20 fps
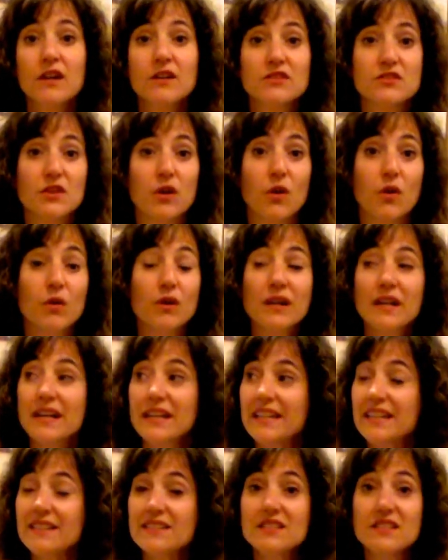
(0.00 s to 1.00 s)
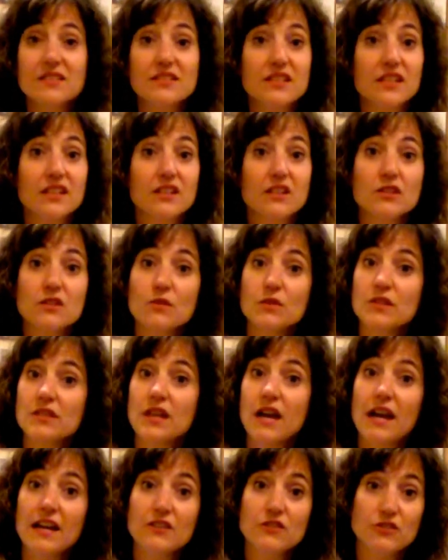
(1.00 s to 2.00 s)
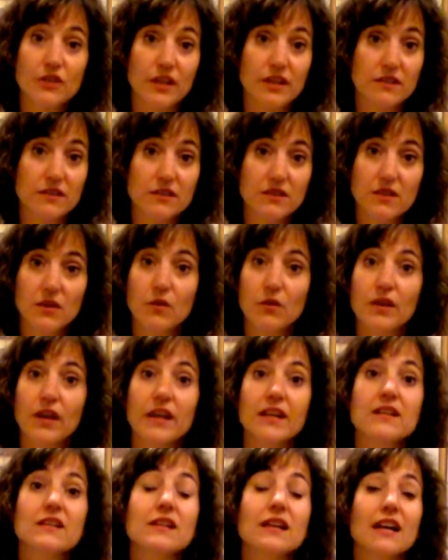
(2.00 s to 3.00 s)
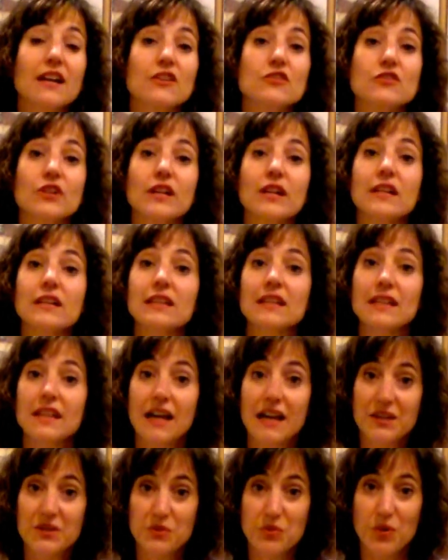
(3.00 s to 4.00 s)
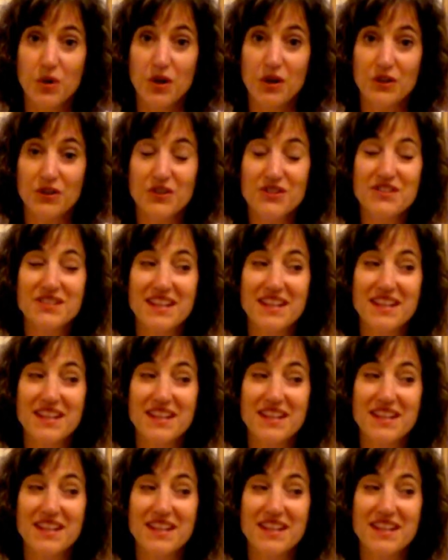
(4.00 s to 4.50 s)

So easiest thing to do is hydrate, okay? You gotta drink a lot of water.